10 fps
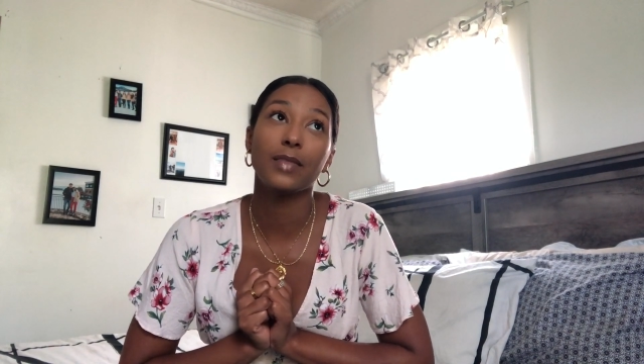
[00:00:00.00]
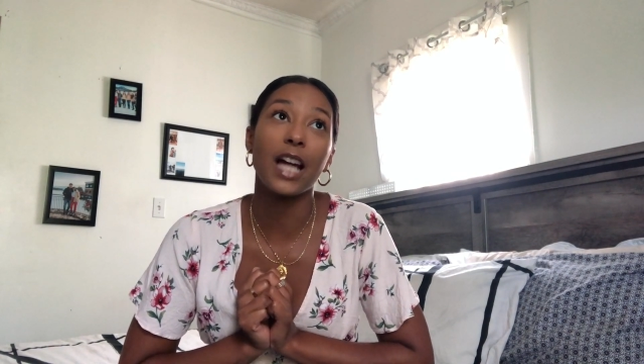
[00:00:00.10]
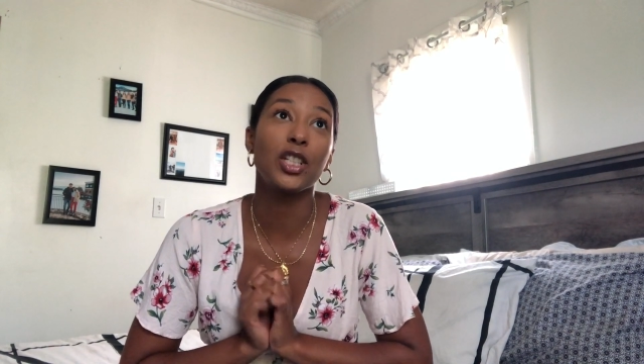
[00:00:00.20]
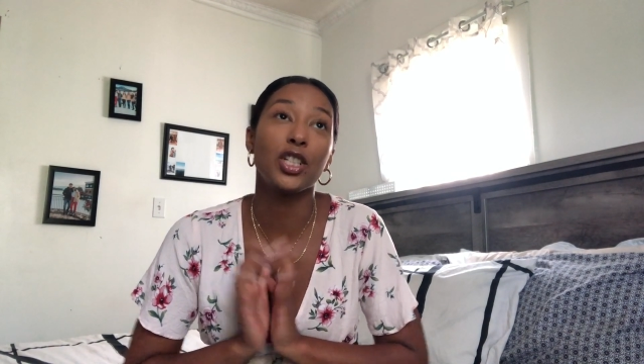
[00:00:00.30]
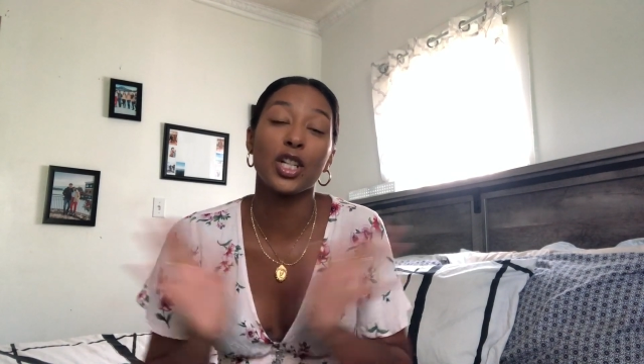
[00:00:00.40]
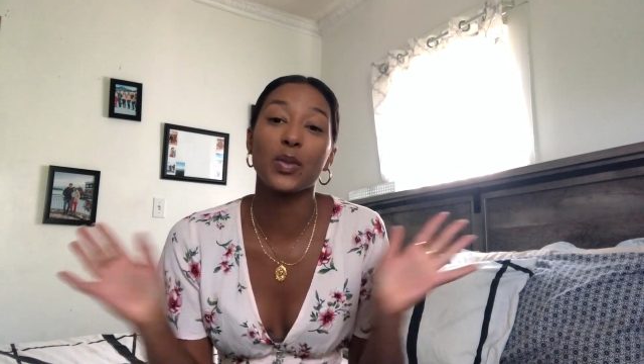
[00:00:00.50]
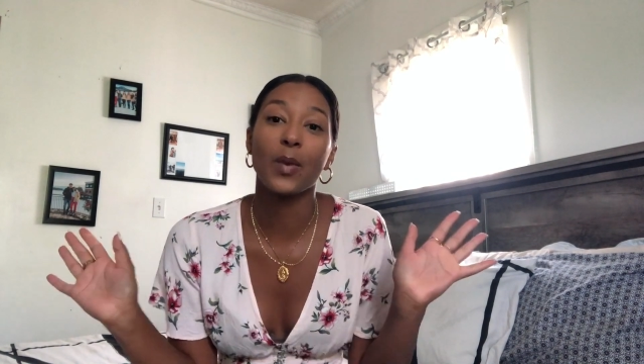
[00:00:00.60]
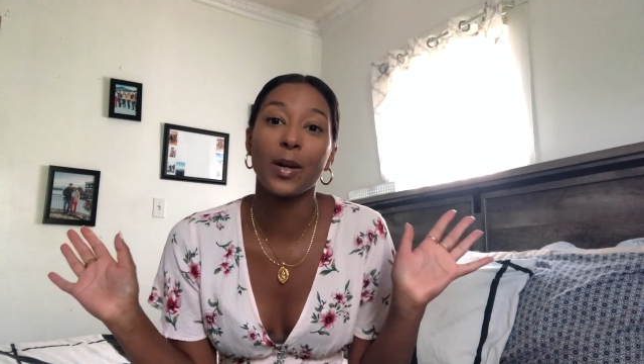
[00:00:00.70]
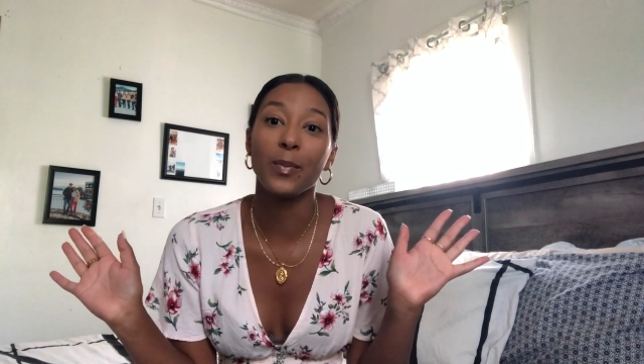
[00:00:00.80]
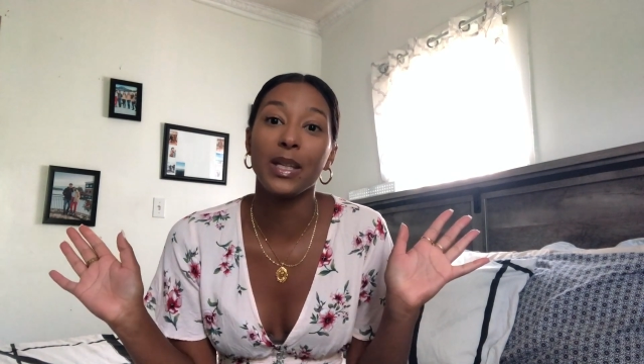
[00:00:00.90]
I just
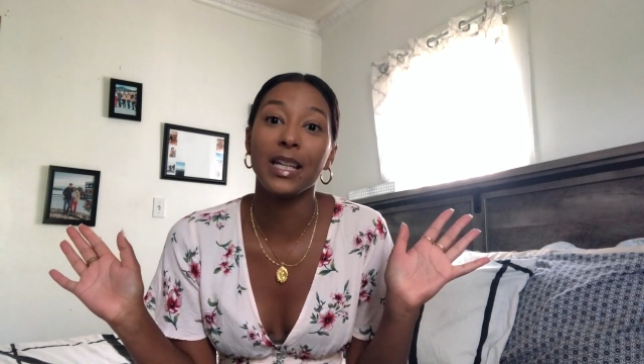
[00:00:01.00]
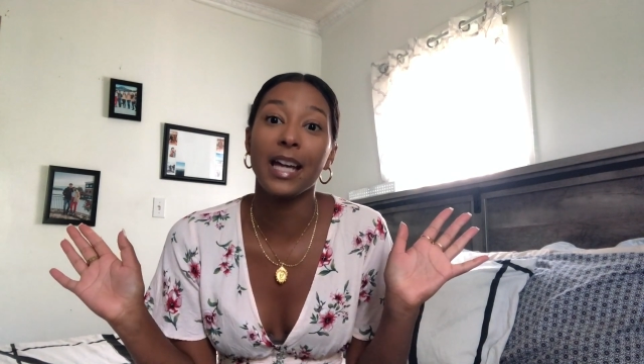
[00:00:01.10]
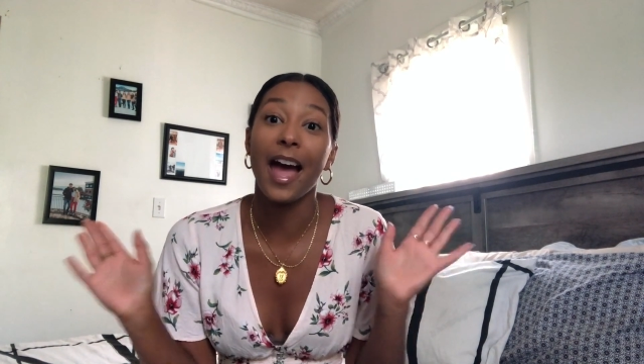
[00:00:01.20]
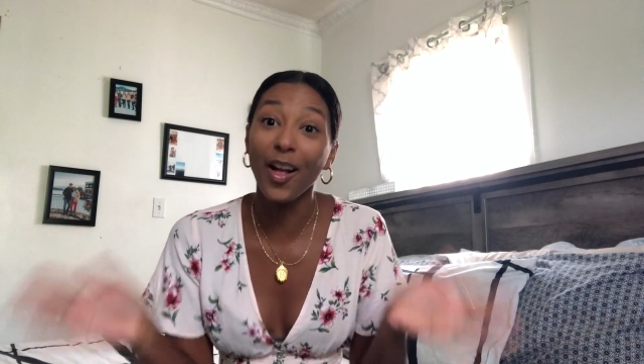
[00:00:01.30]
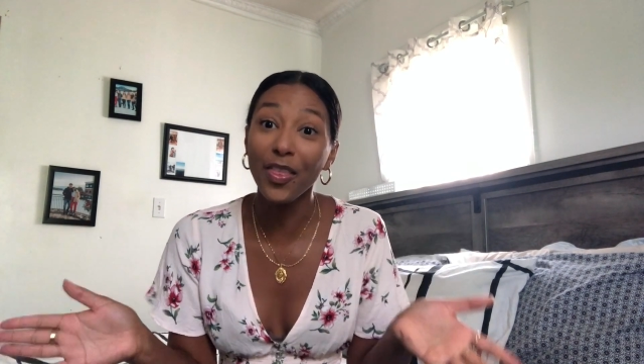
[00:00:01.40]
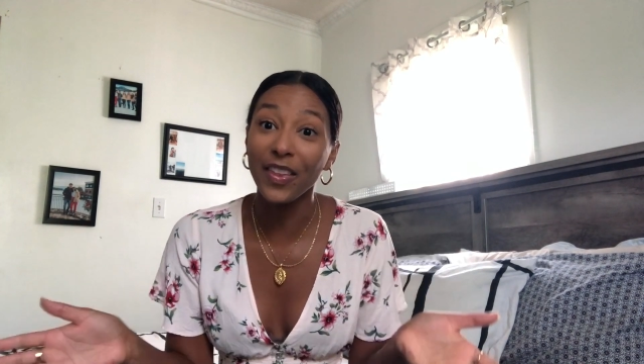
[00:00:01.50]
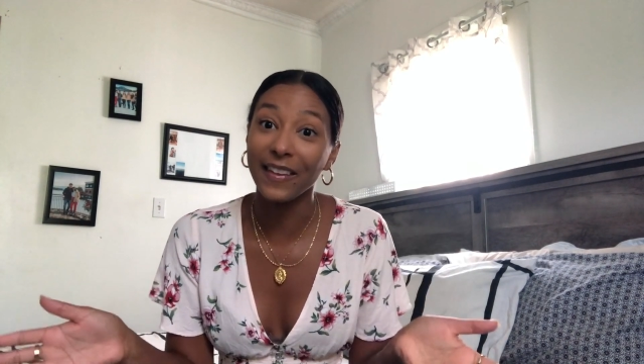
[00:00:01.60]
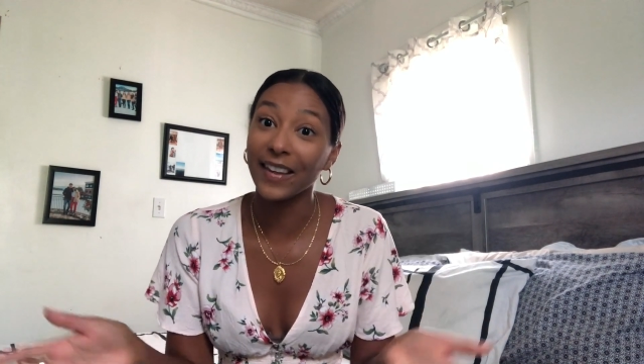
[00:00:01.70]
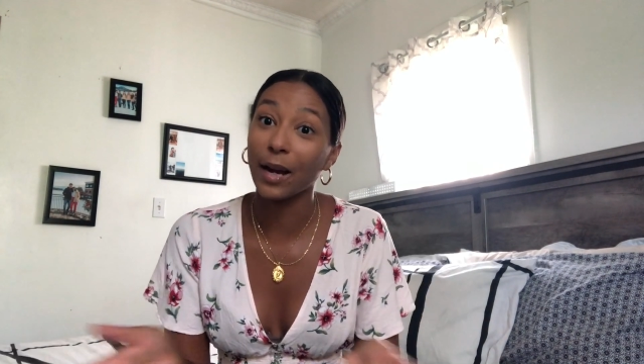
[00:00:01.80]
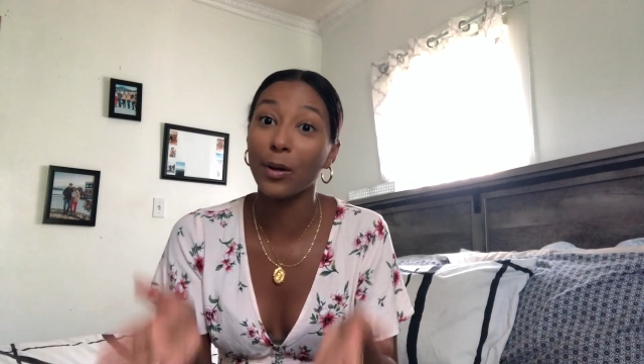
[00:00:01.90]
want to be healthy.
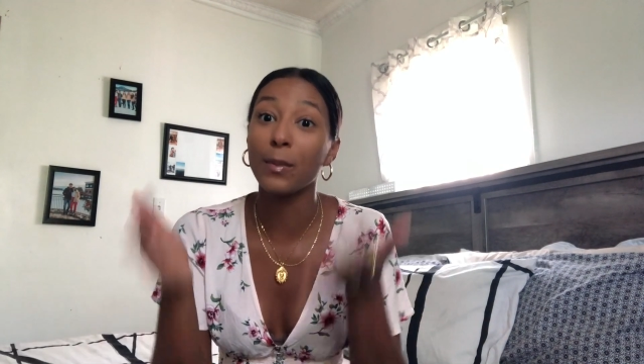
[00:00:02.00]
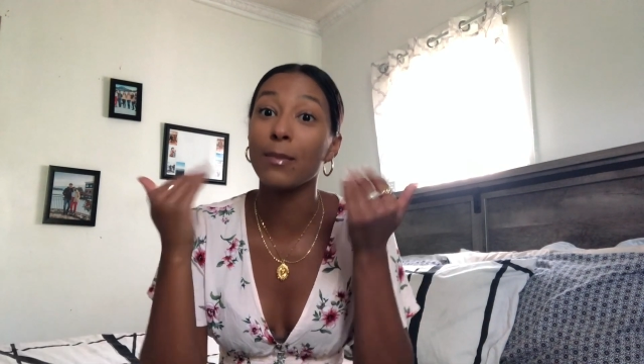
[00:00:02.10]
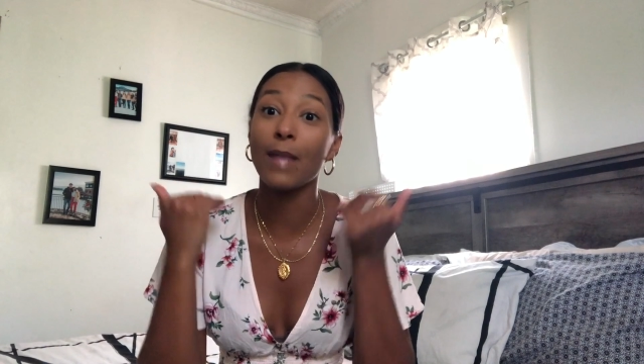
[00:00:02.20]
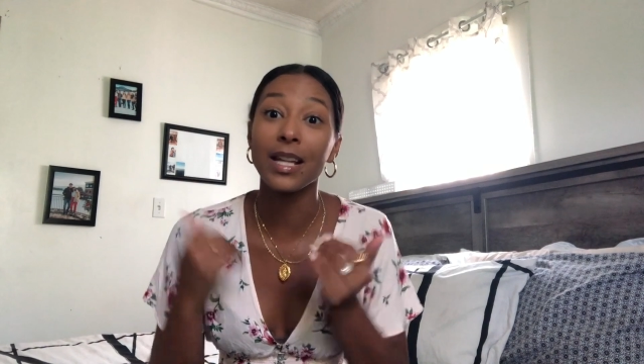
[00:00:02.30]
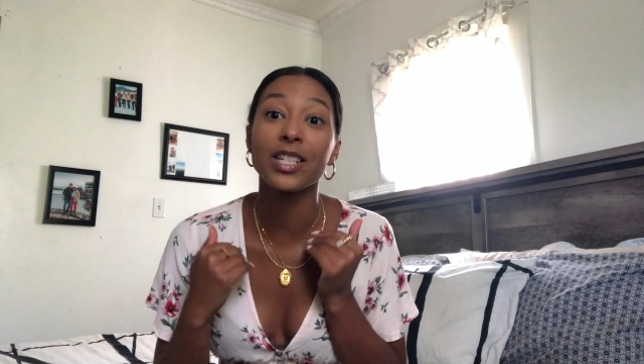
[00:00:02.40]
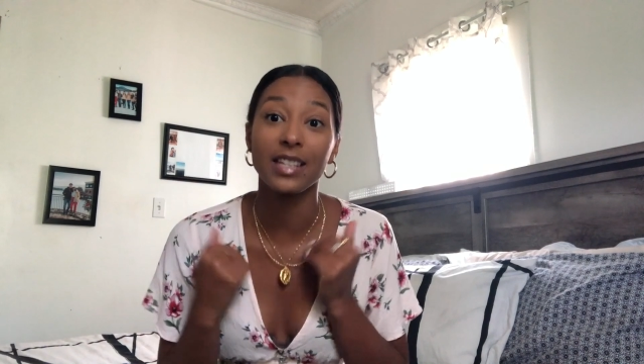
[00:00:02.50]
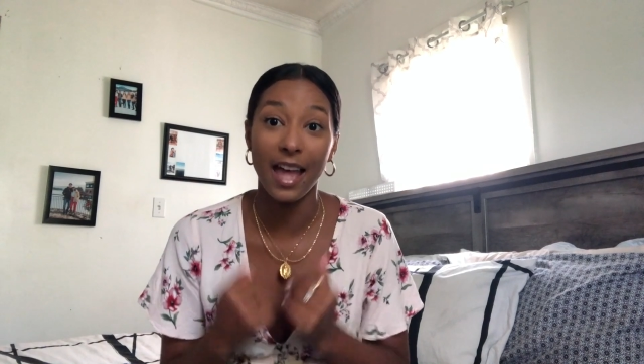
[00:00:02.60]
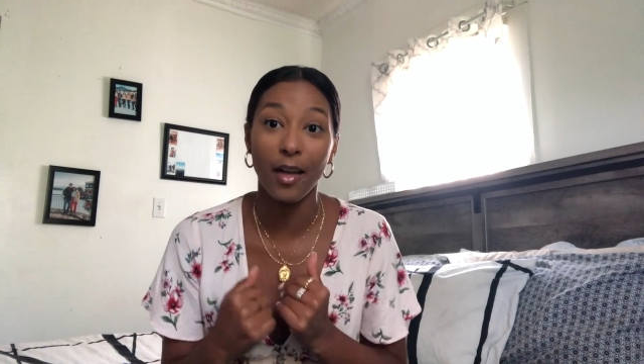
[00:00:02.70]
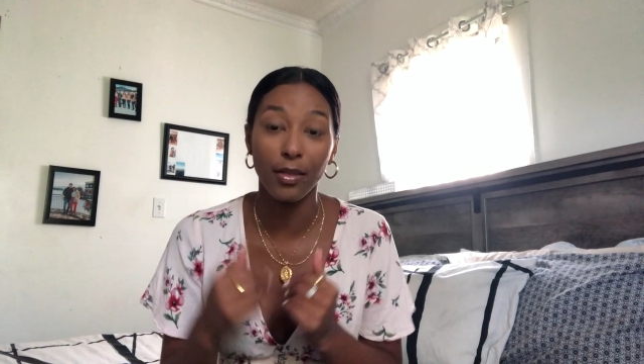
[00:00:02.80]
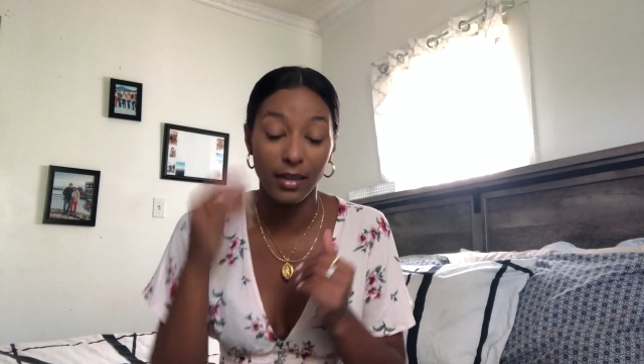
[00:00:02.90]
Like, I want to be mentally
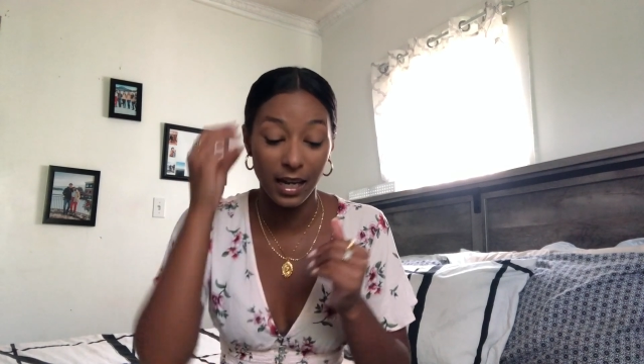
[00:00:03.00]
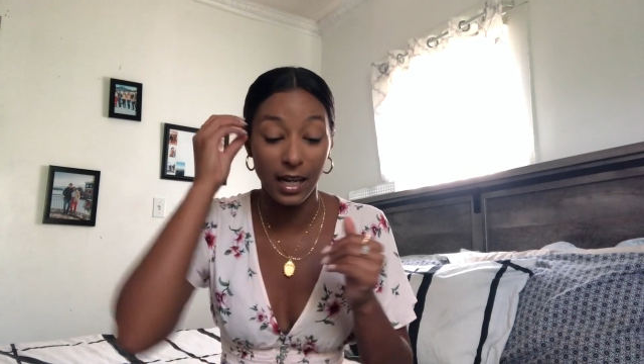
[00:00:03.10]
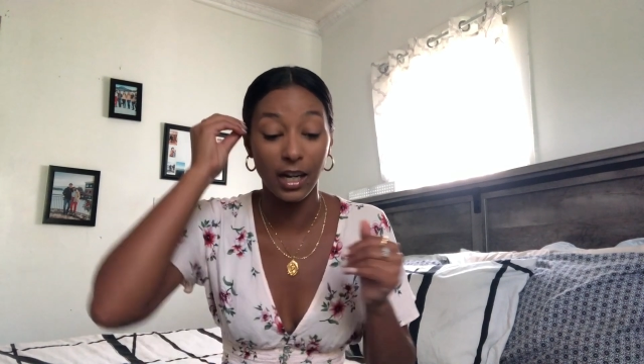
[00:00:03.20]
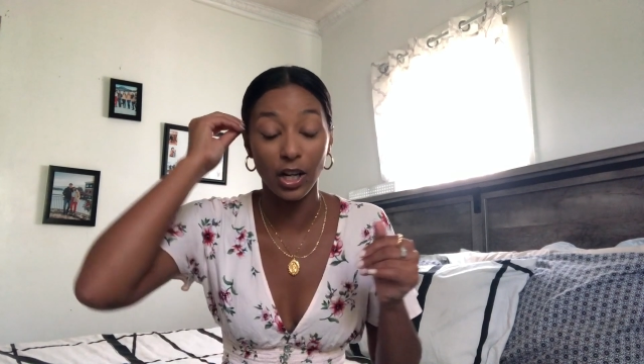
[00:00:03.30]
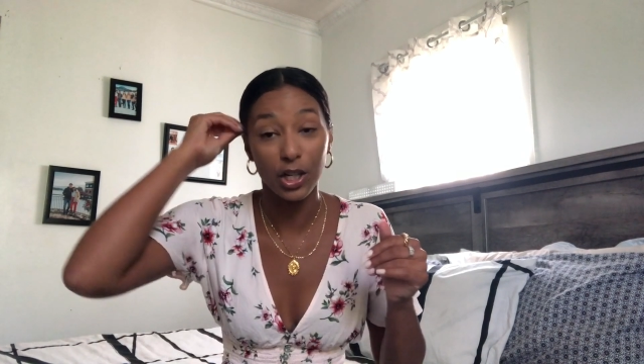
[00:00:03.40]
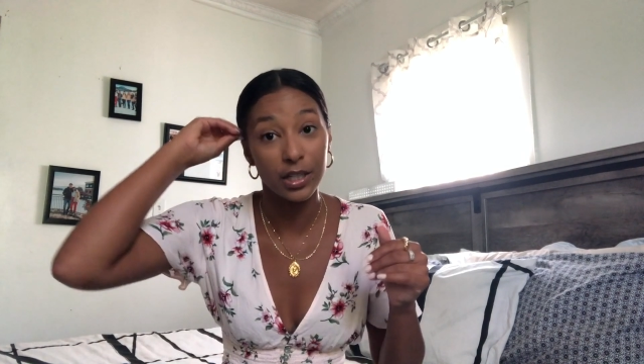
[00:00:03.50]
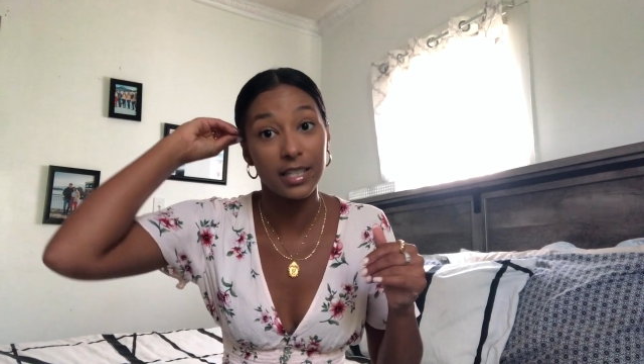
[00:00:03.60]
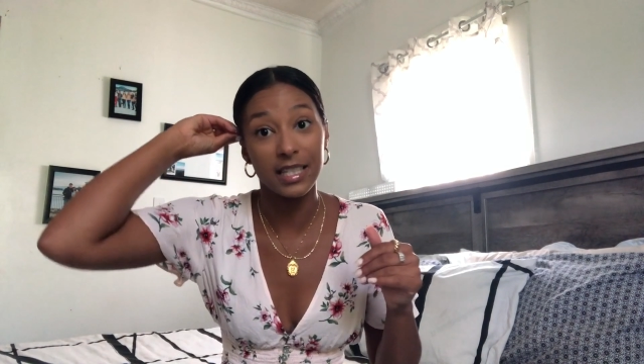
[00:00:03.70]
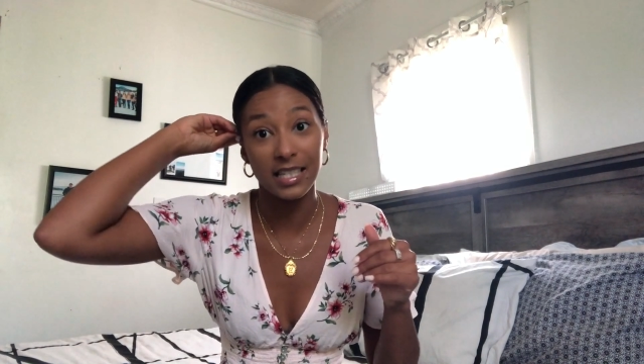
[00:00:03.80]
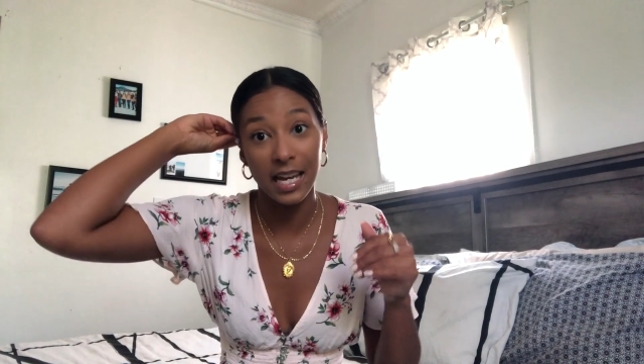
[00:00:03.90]
healthy and in a good
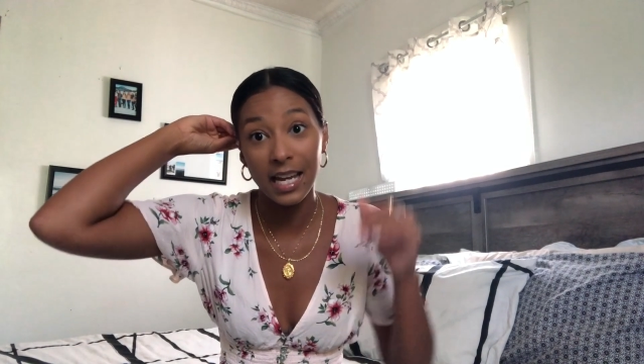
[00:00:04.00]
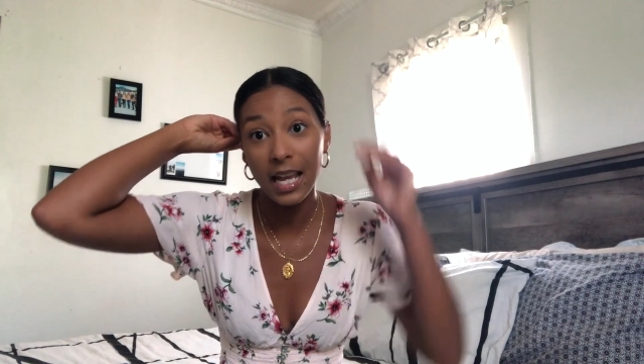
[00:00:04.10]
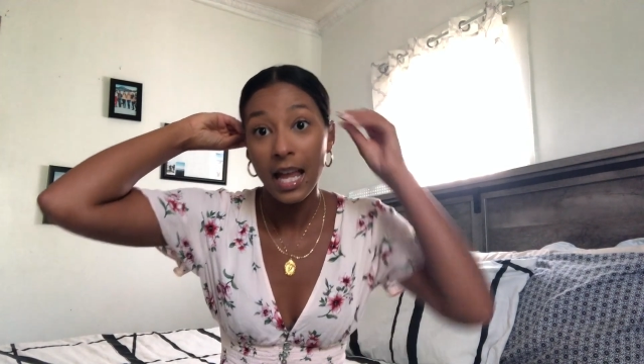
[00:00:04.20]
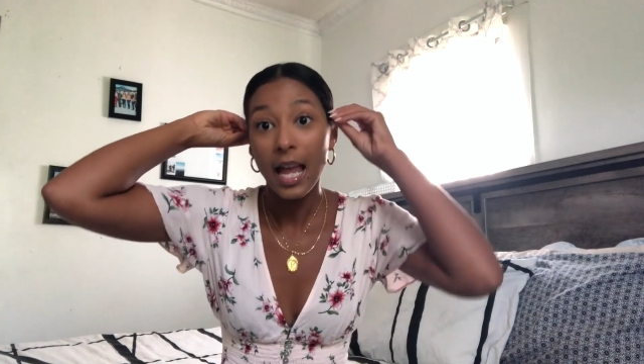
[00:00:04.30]
state,